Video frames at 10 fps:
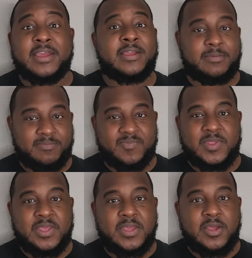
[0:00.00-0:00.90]
game
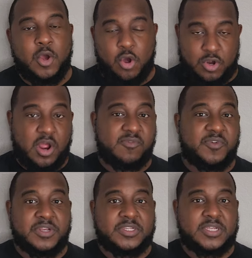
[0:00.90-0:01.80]
on
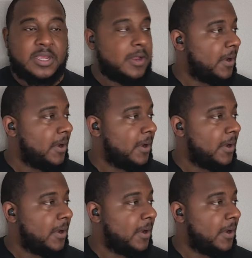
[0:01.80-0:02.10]
offense.